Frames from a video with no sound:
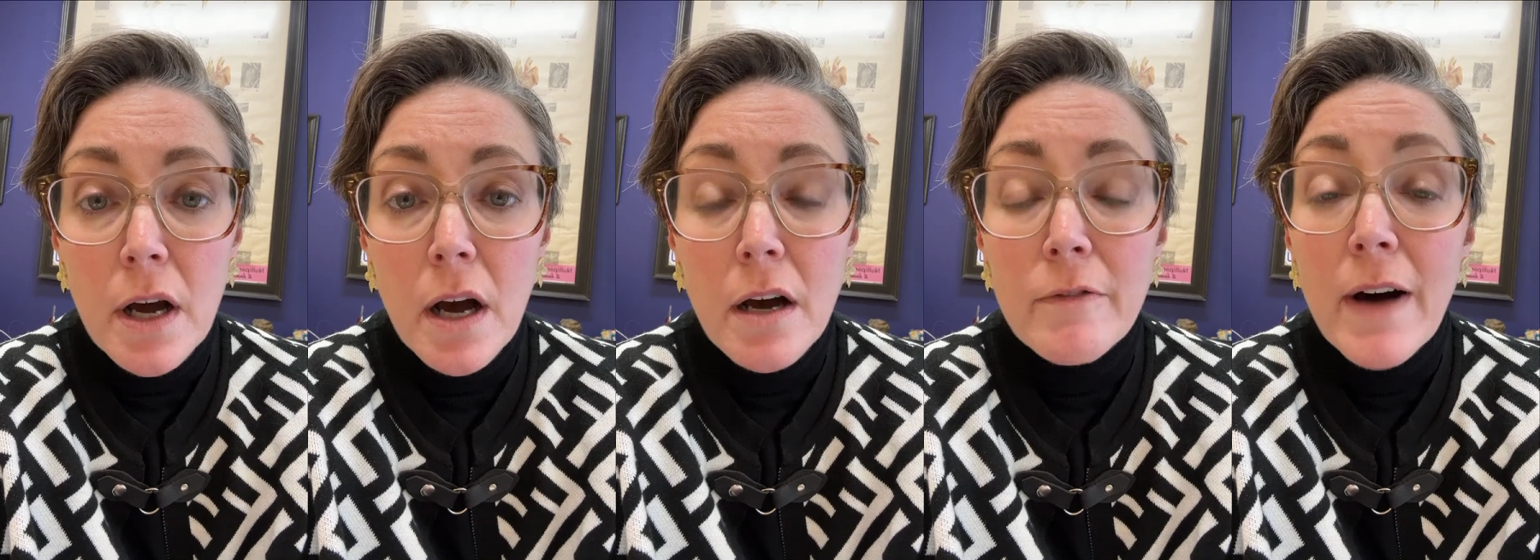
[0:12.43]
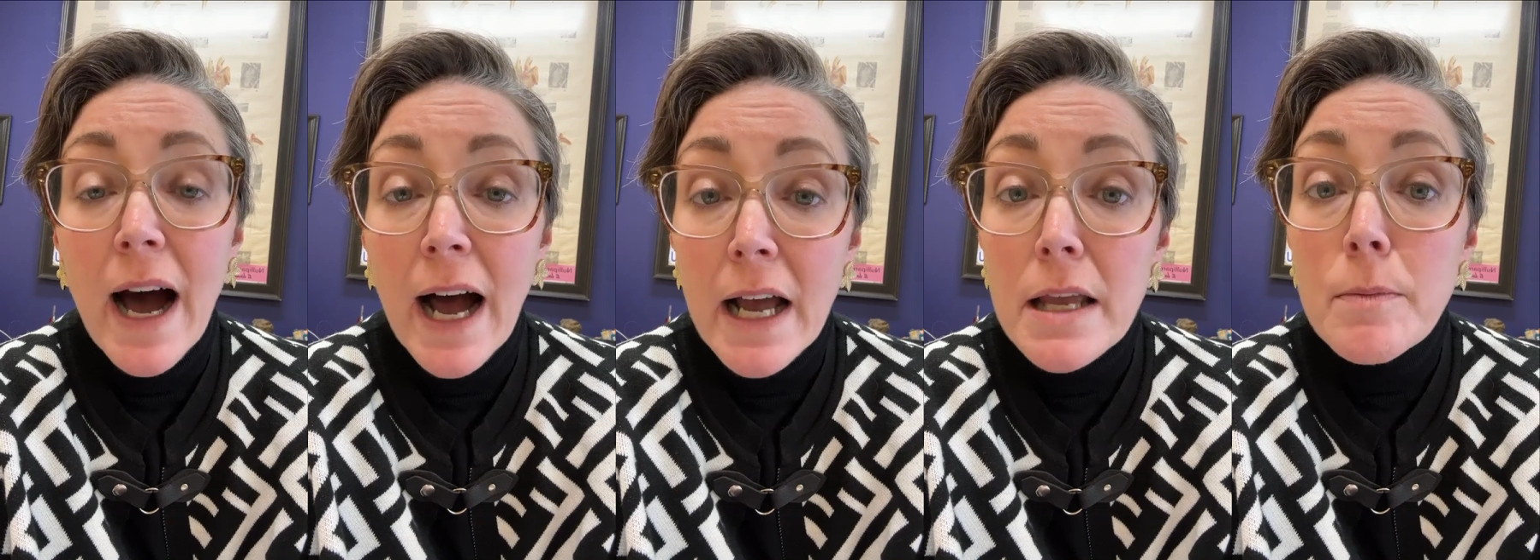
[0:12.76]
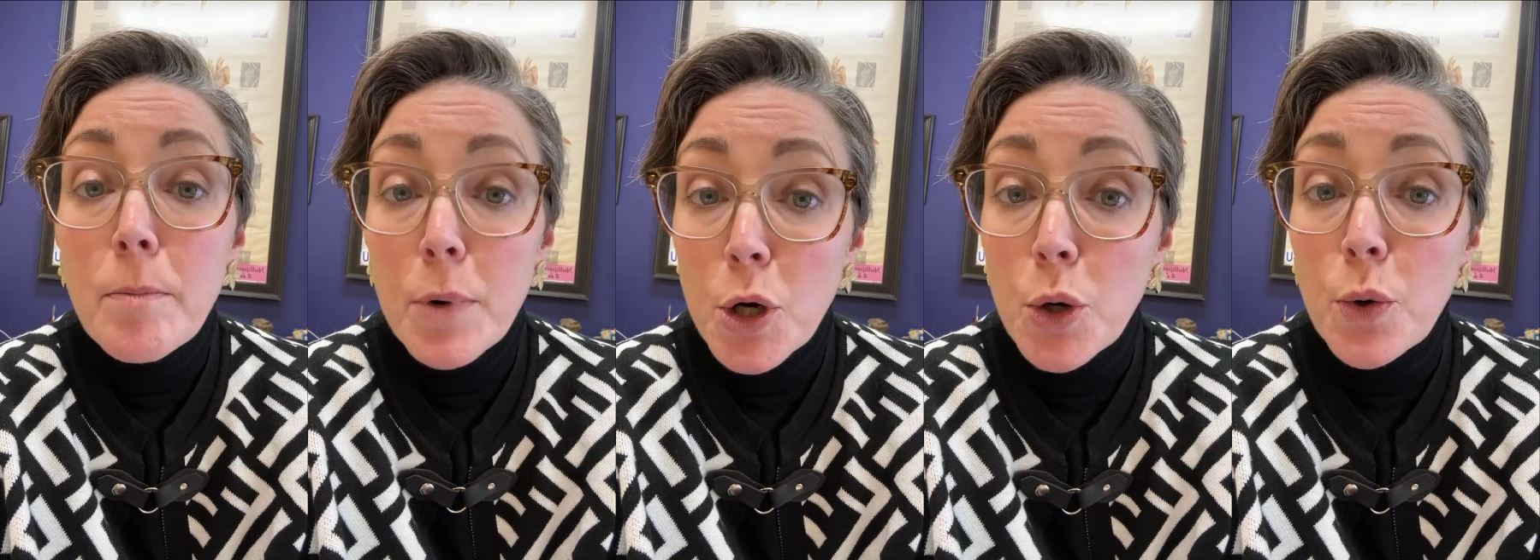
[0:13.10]
of
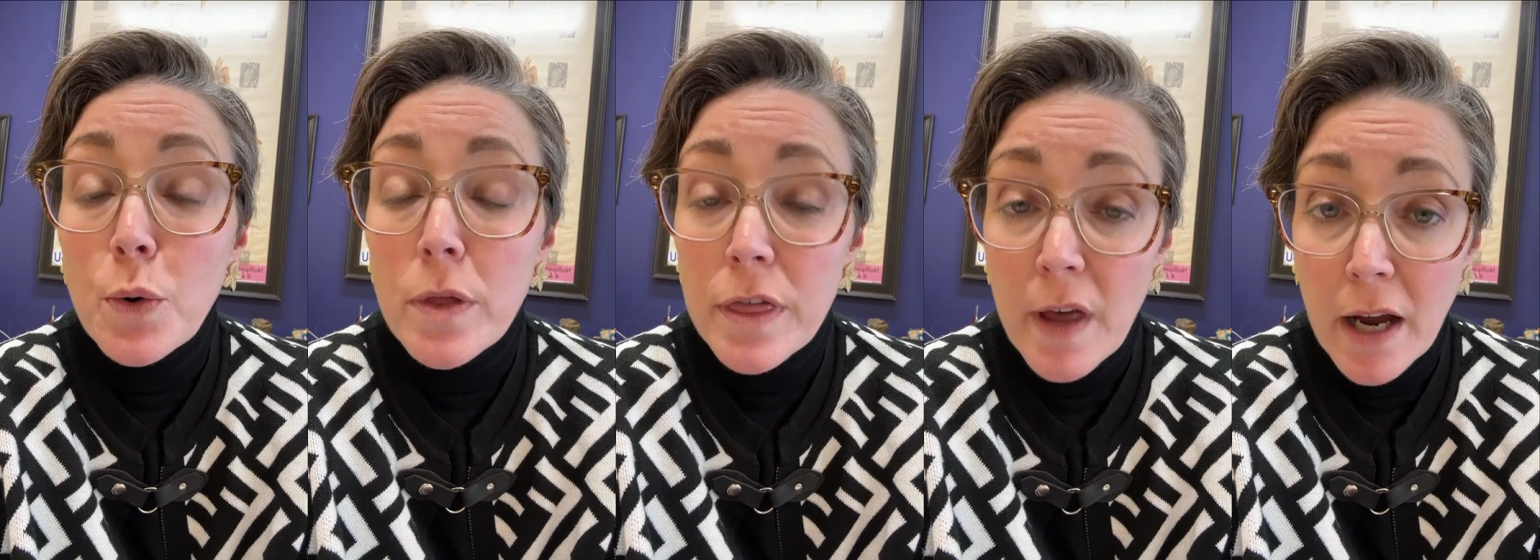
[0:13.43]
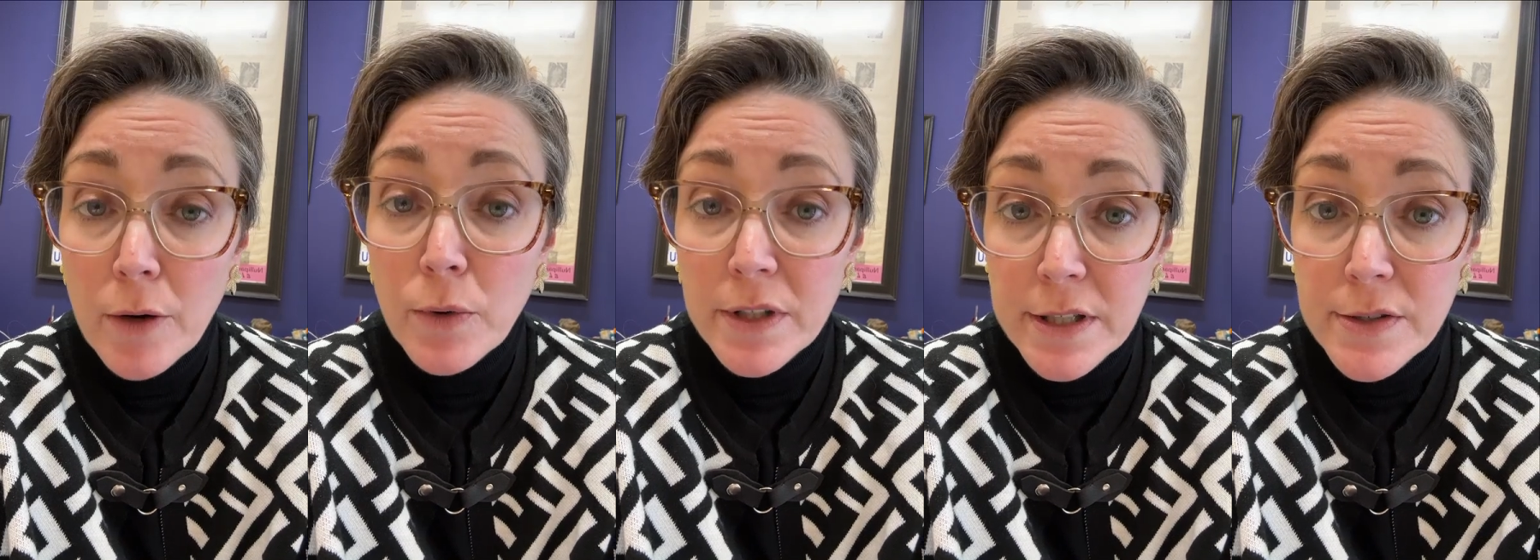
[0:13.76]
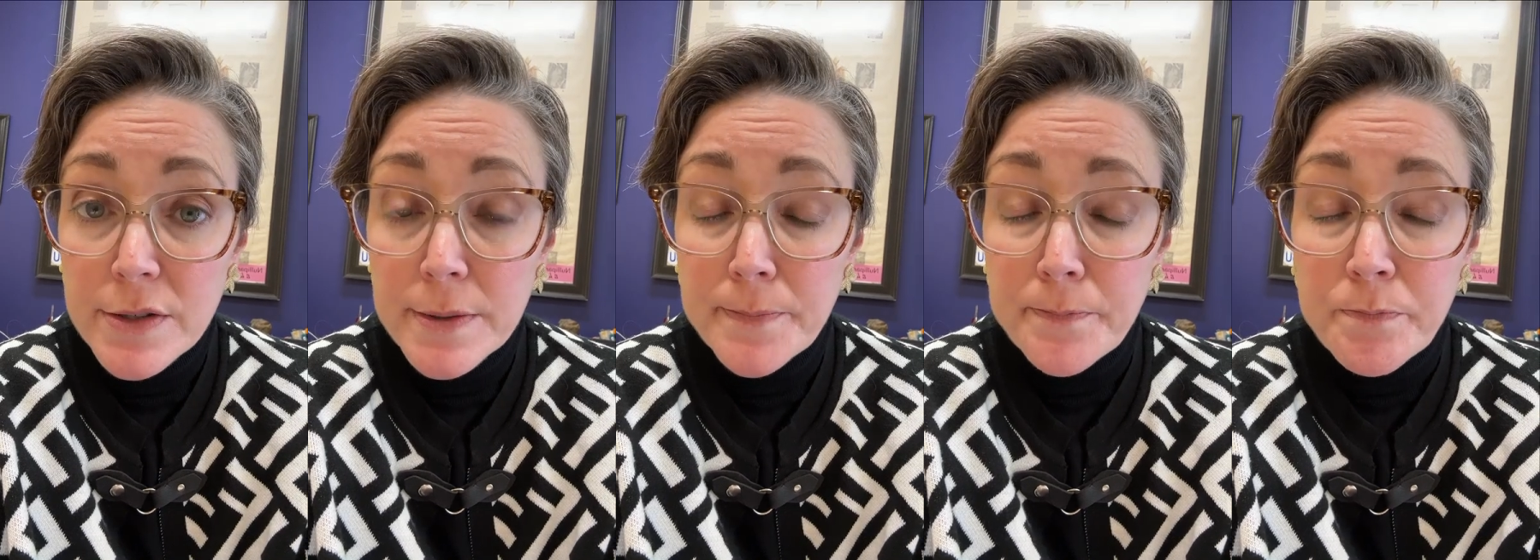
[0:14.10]

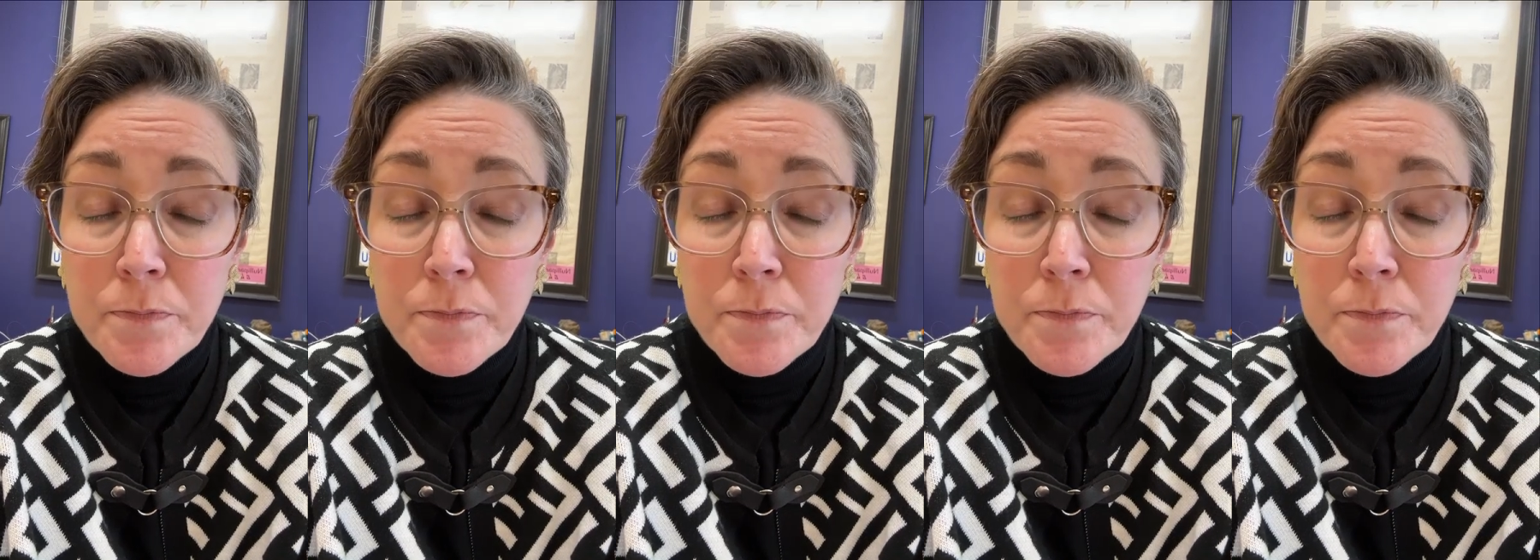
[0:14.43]
hypothyroidism.